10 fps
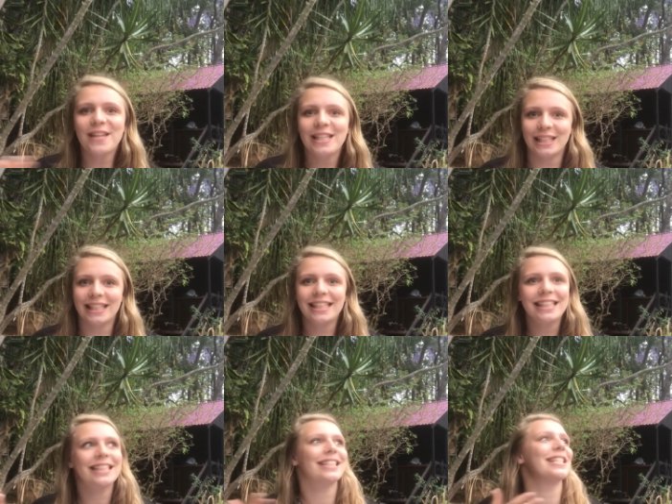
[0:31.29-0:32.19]
figured
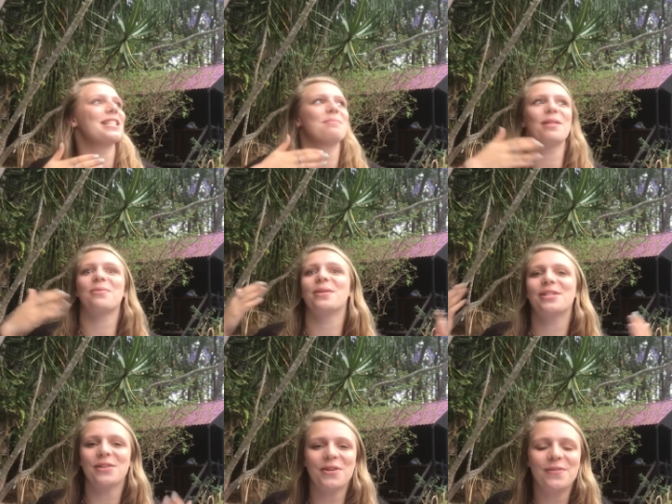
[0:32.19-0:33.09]
since month one
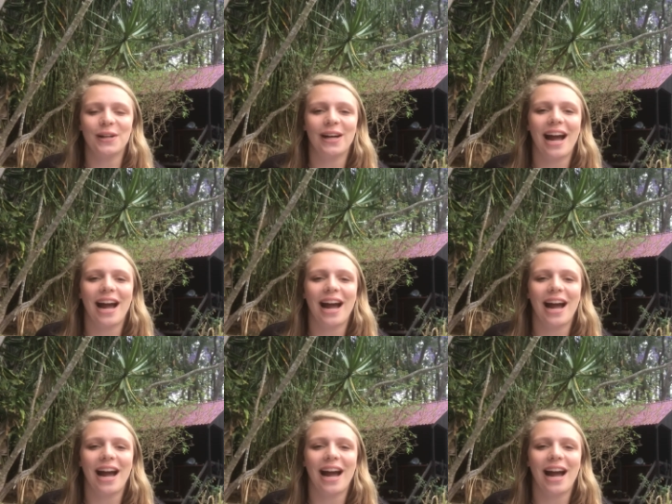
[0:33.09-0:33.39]
is over,